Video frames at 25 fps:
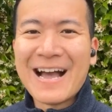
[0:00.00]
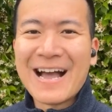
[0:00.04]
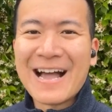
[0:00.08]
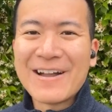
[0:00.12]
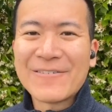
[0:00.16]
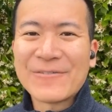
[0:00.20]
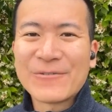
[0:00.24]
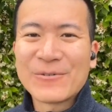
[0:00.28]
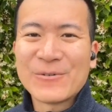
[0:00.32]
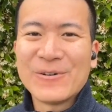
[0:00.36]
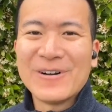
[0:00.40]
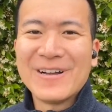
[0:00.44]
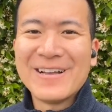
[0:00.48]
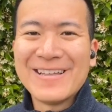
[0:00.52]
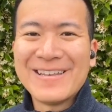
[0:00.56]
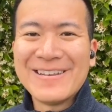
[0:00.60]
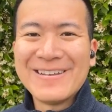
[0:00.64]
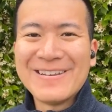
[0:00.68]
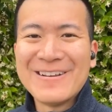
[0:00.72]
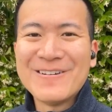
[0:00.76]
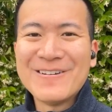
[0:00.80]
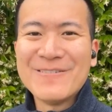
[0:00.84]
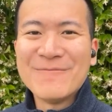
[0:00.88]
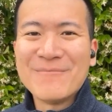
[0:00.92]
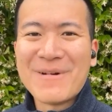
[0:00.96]
Hi everyone,
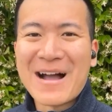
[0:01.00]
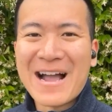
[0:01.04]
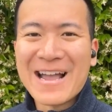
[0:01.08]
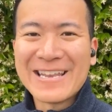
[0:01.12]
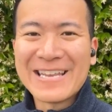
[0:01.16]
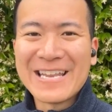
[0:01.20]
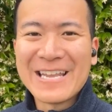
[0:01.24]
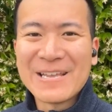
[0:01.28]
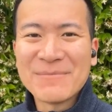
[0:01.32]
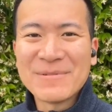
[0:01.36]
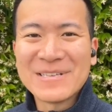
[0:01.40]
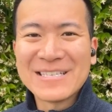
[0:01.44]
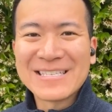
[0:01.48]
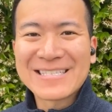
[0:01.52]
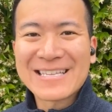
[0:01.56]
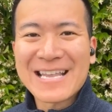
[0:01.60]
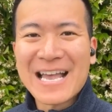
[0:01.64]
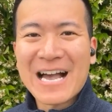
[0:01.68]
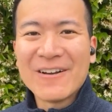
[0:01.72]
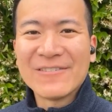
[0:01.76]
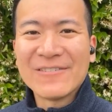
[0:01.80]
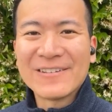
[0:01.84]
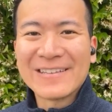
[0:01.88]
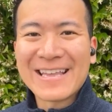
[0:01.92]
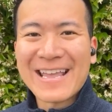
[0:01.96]
my name is
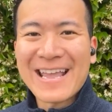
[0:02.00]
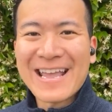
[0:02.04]
Calvin